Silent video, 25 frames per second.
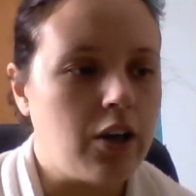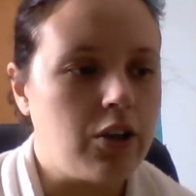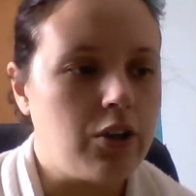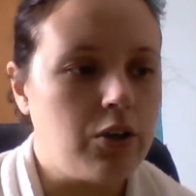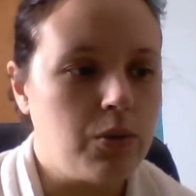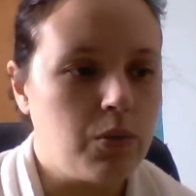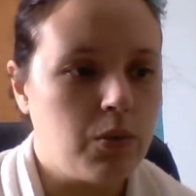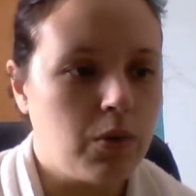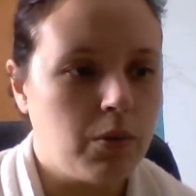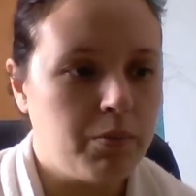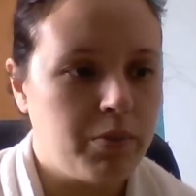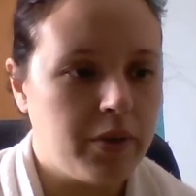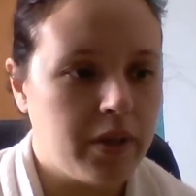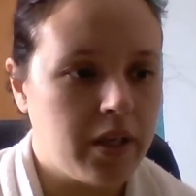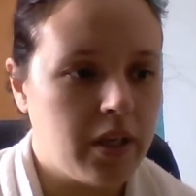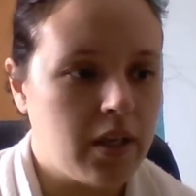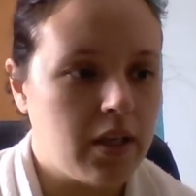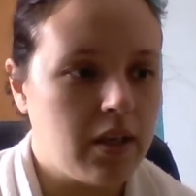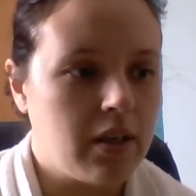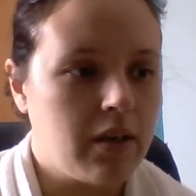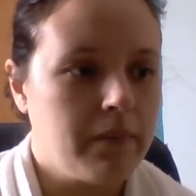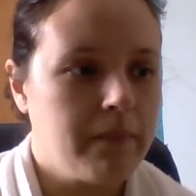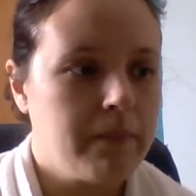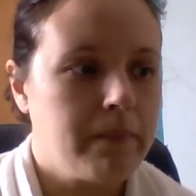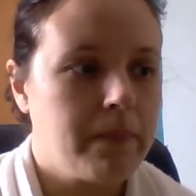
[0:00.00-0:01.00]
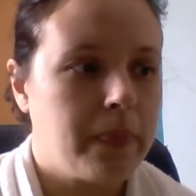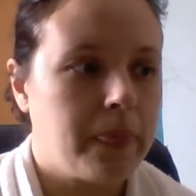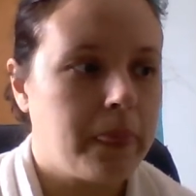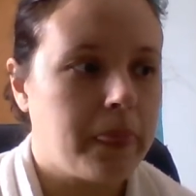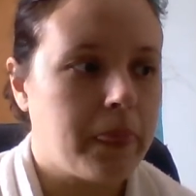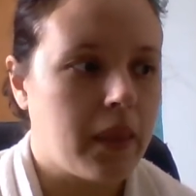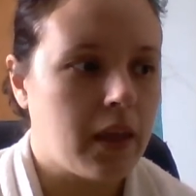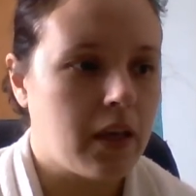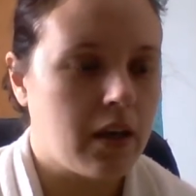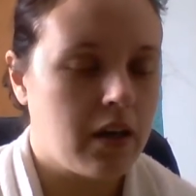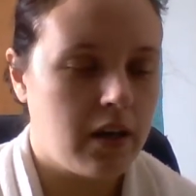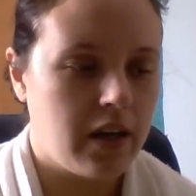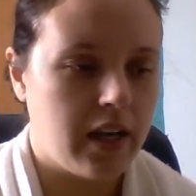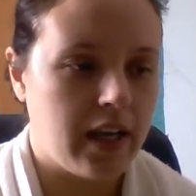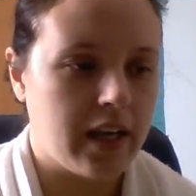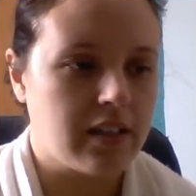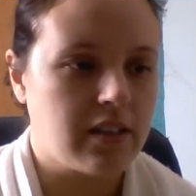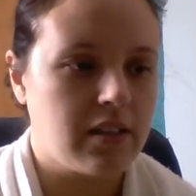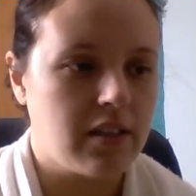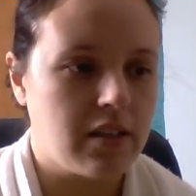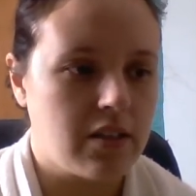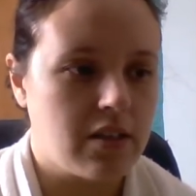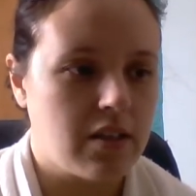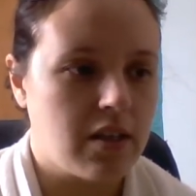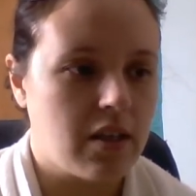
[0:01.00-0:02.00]
you will be
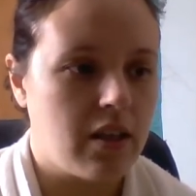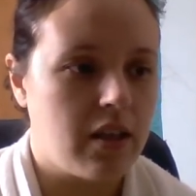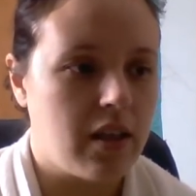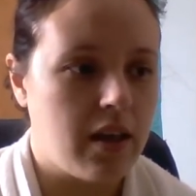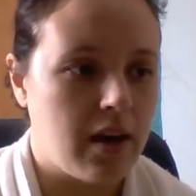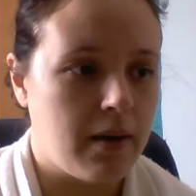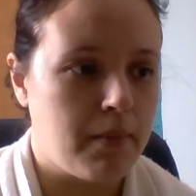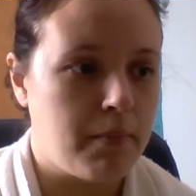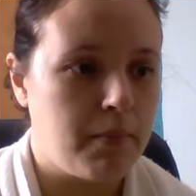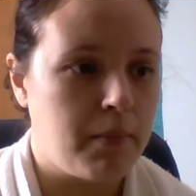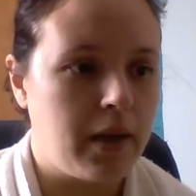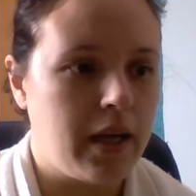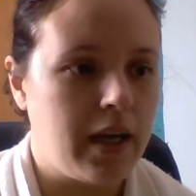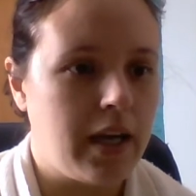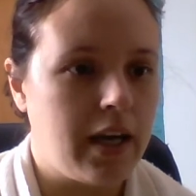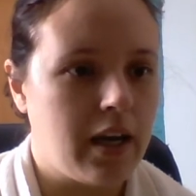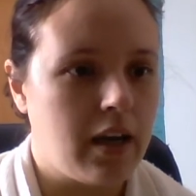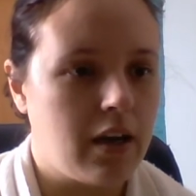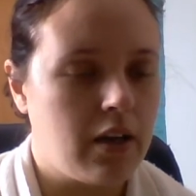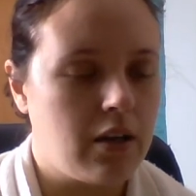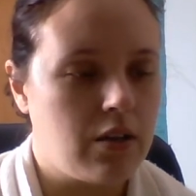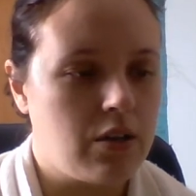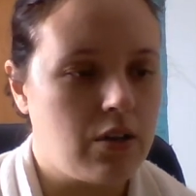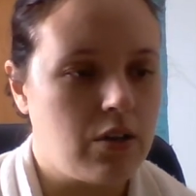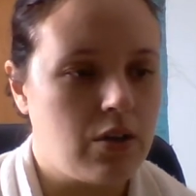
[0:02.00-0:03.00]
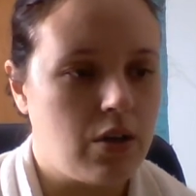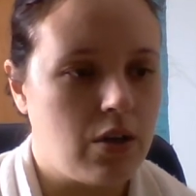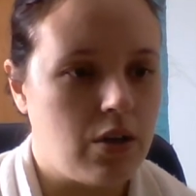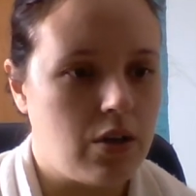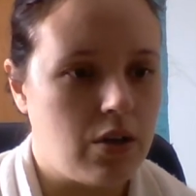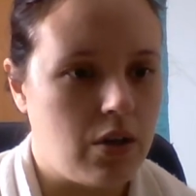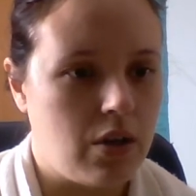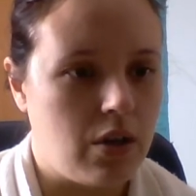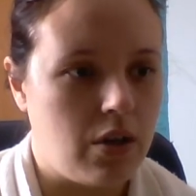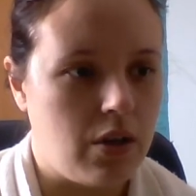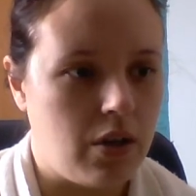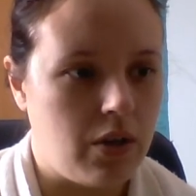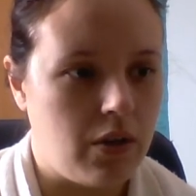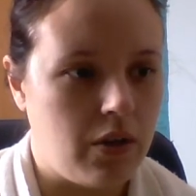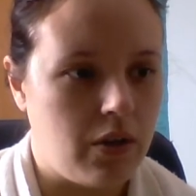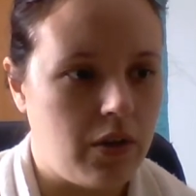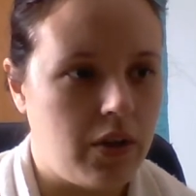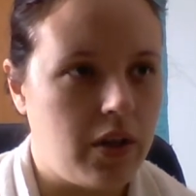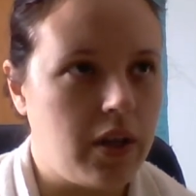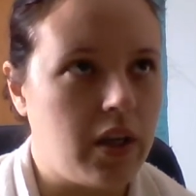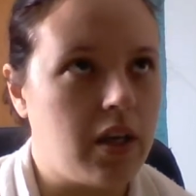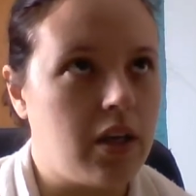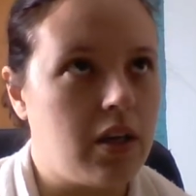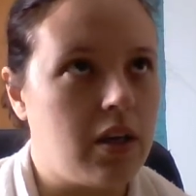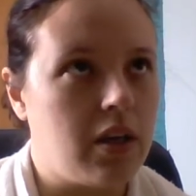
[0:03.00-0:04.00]
connected to them. And
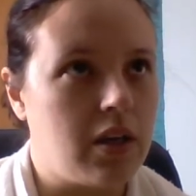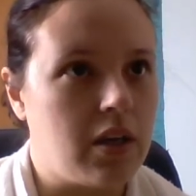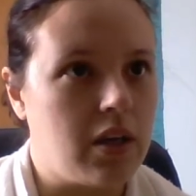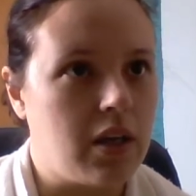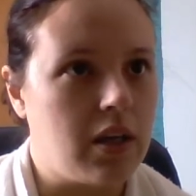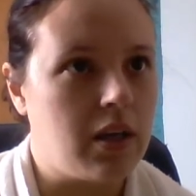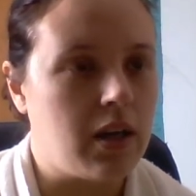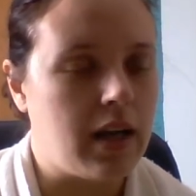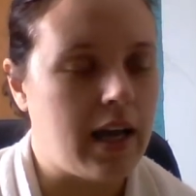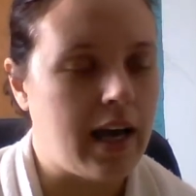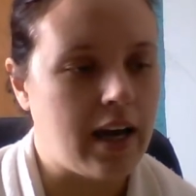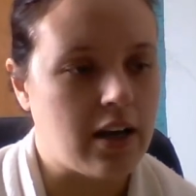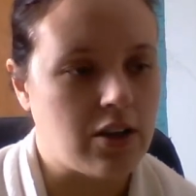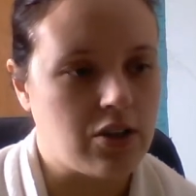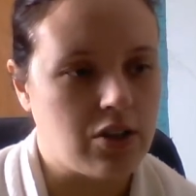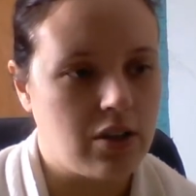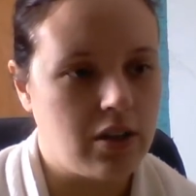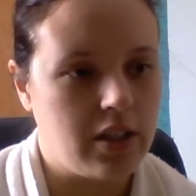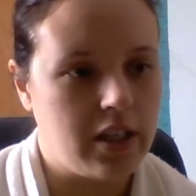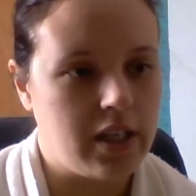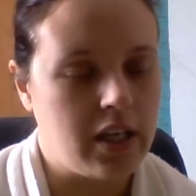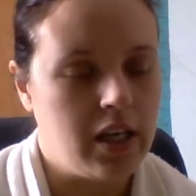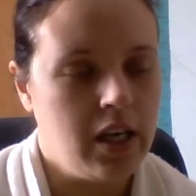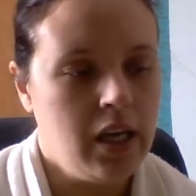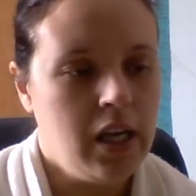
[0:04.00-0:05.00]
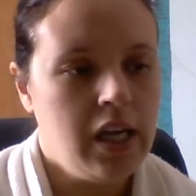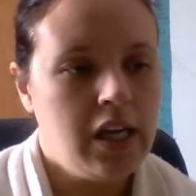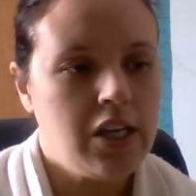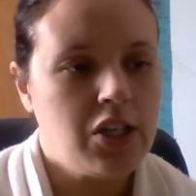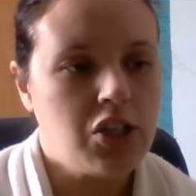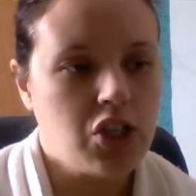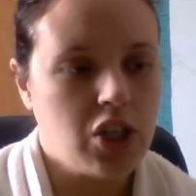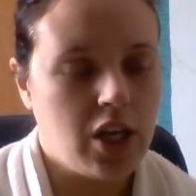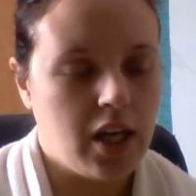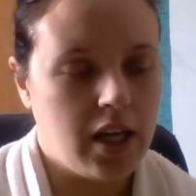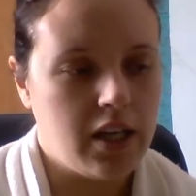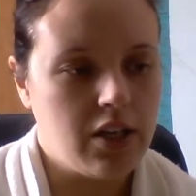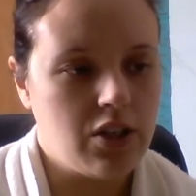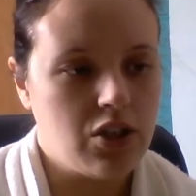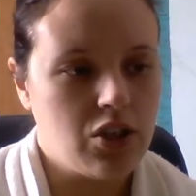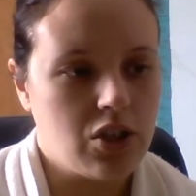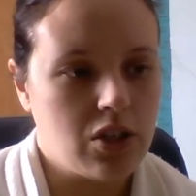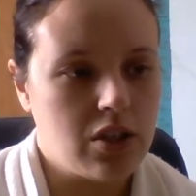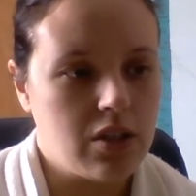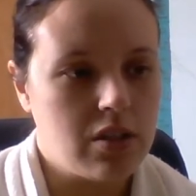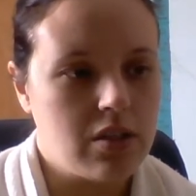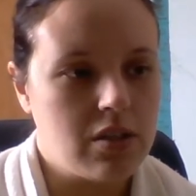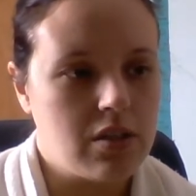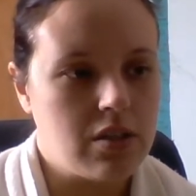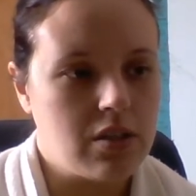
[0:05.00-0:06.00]
it actually
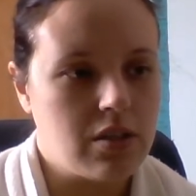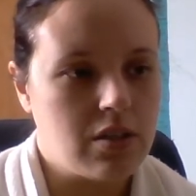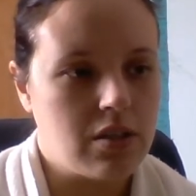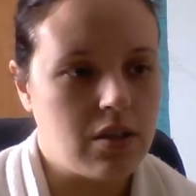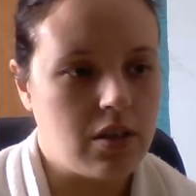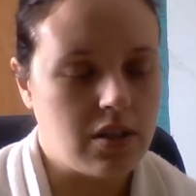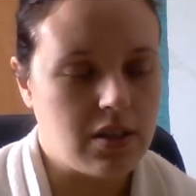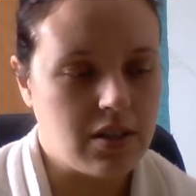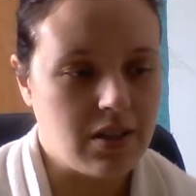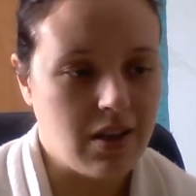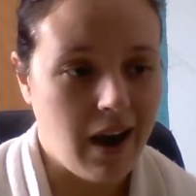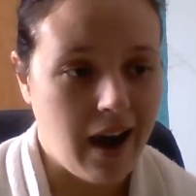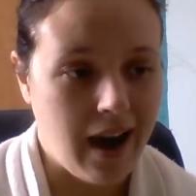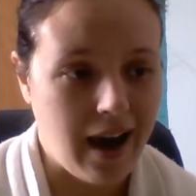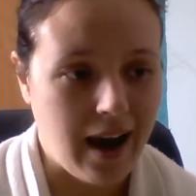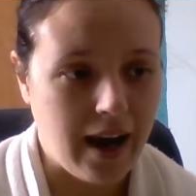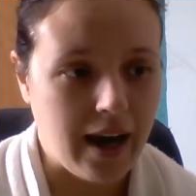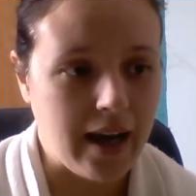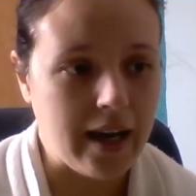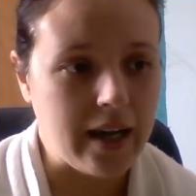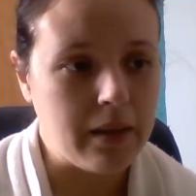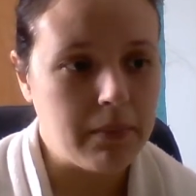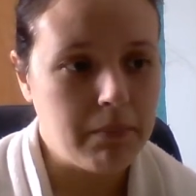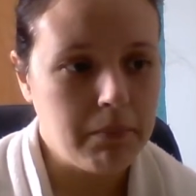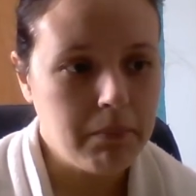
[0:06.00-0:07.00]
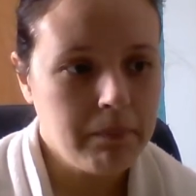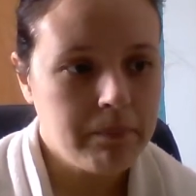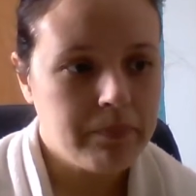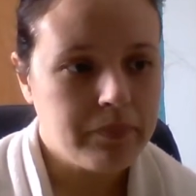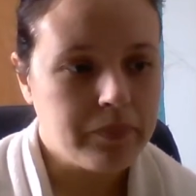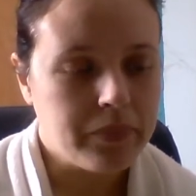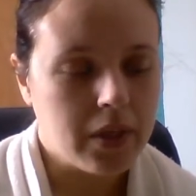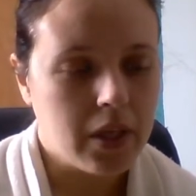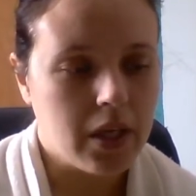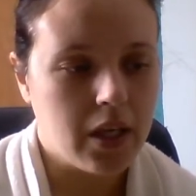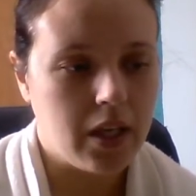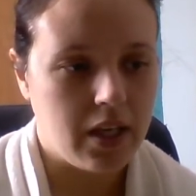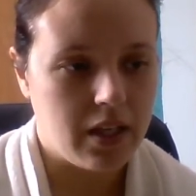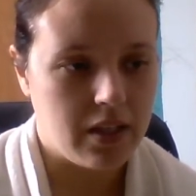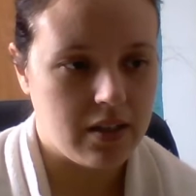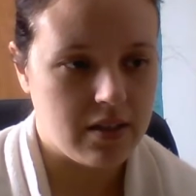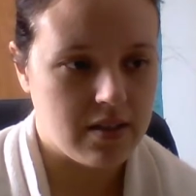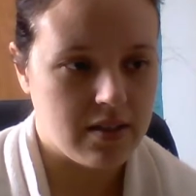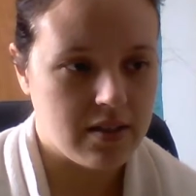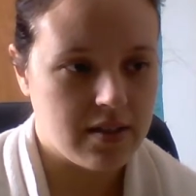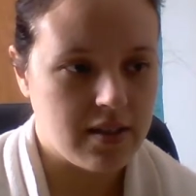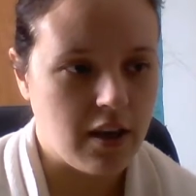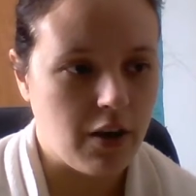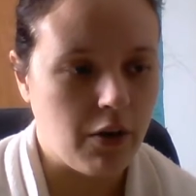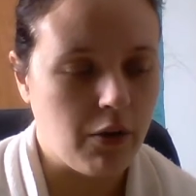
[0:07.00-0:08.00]
changes time in
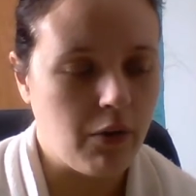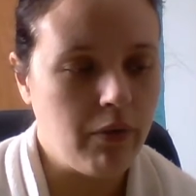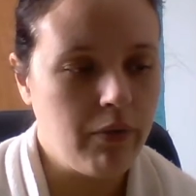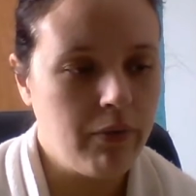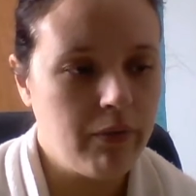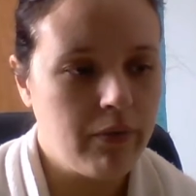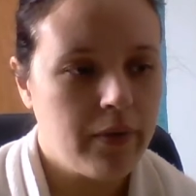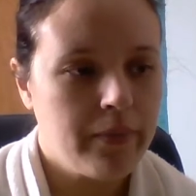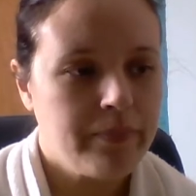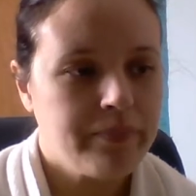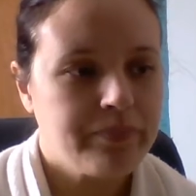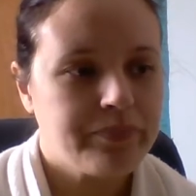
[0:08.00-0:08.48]
itself